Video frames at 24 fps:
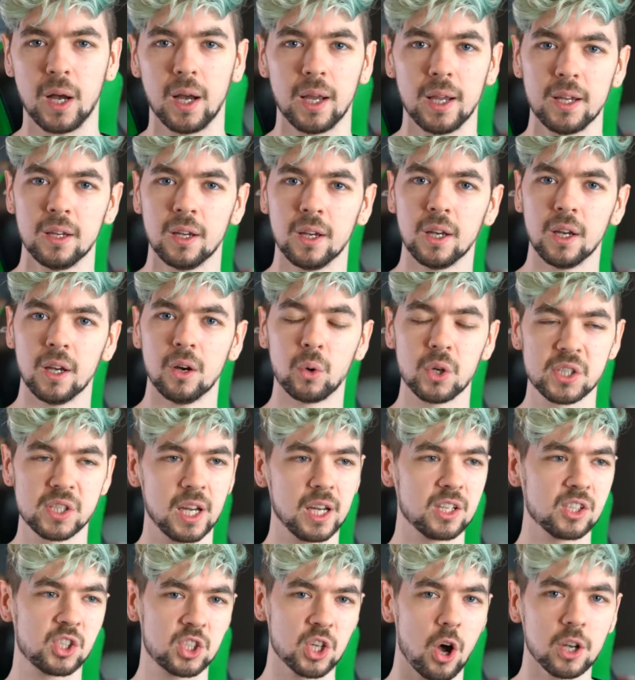I was
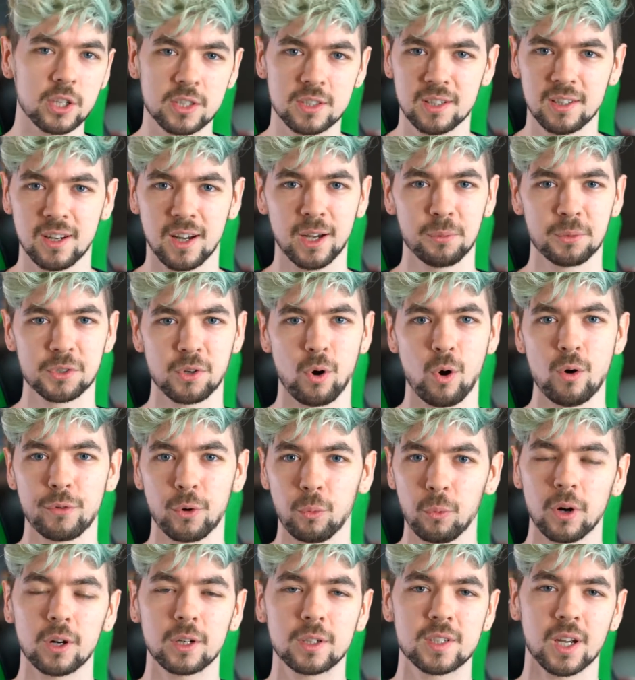exhausted, I was
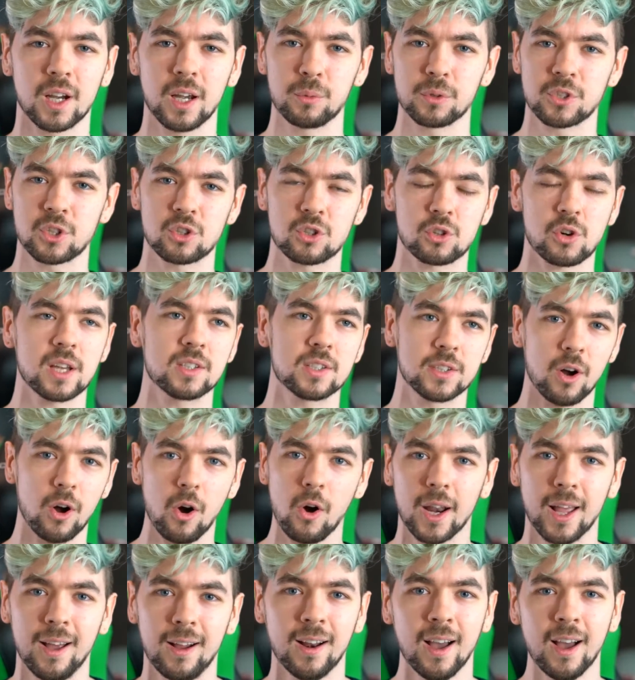overworked, I was stressed to
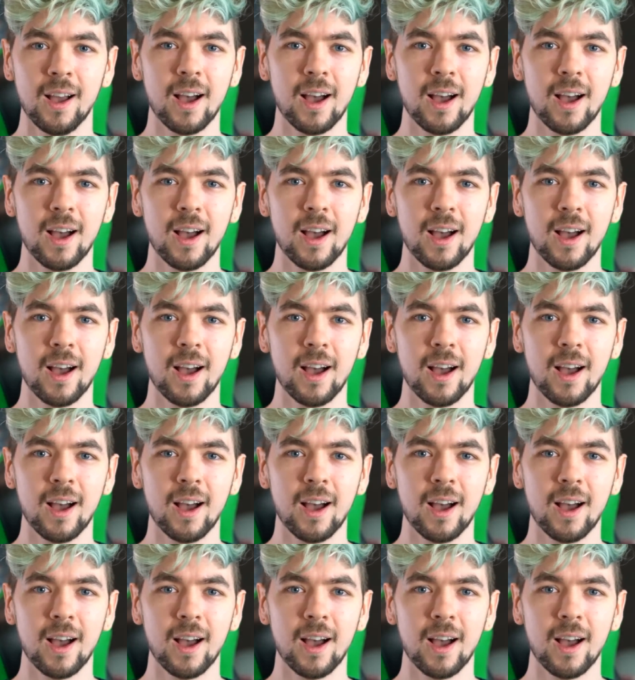all hell.